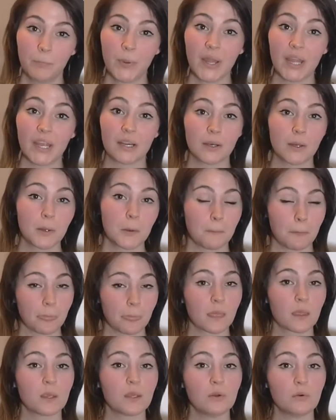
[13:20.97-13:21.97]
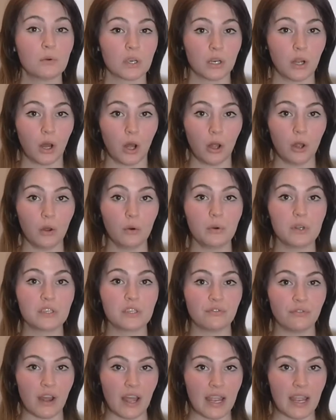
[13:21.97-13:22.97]
But you can
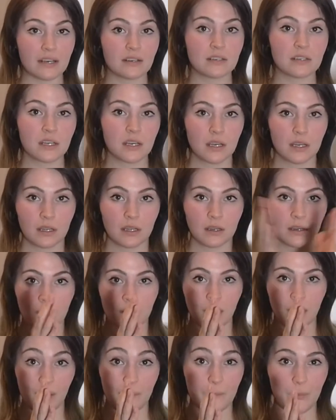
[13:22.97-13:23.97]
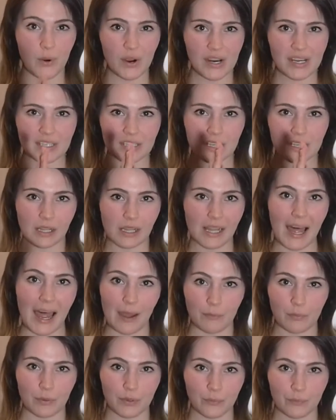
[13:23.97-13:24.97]
always find a point to
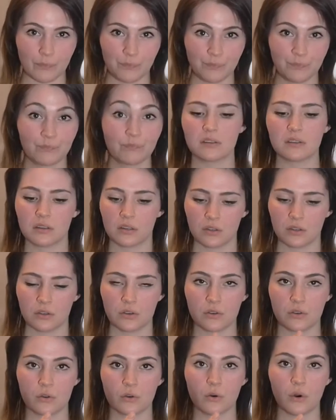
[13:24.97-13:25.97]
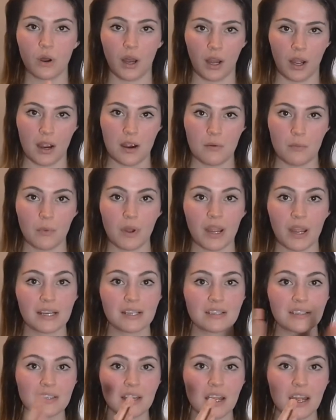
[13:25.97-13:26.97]
clap. Point. You are
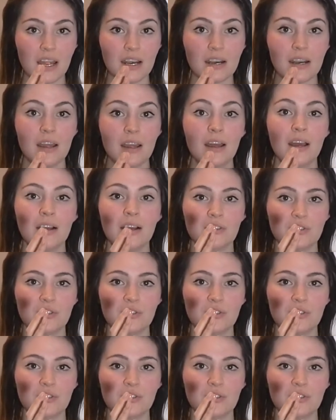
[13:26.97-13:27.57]
my sunshine,